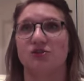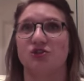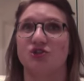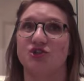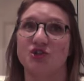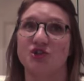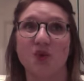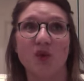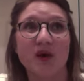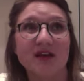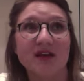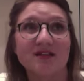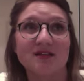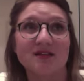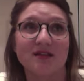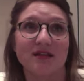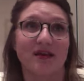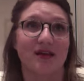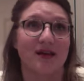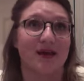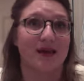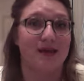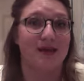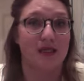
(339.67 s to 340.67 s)
joint
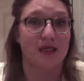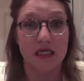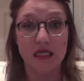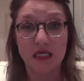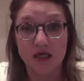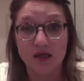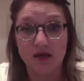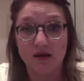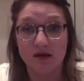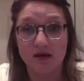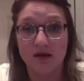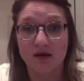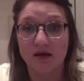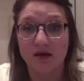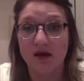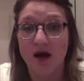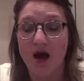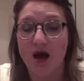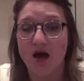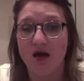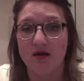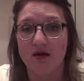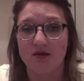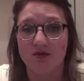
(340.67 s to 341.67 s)
like a knee,
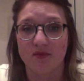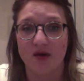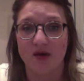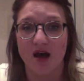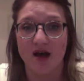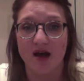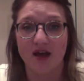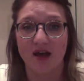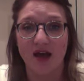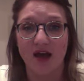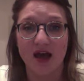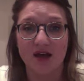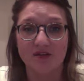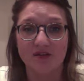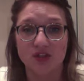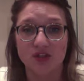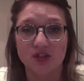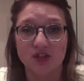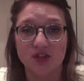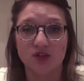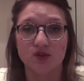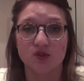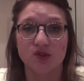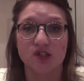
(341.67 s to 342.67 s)
I have to
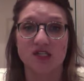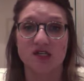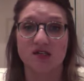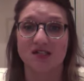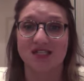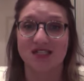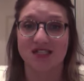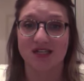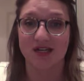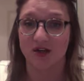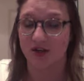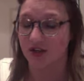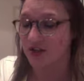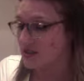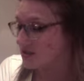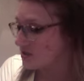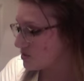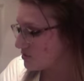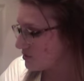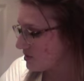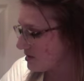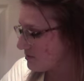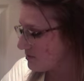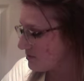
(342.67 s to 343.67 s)
use Steri
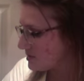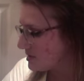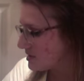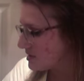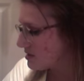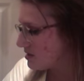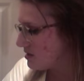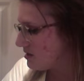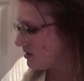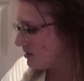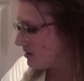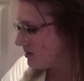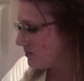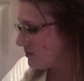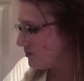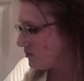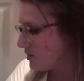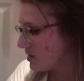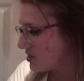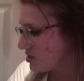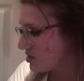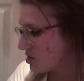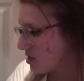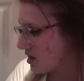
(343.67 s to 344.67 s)
Strips,
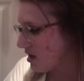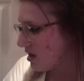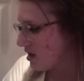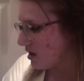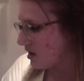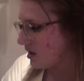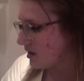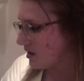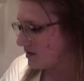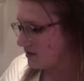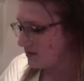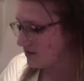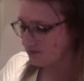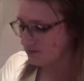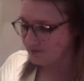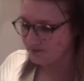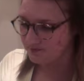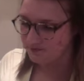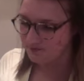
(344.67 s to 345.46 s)
which are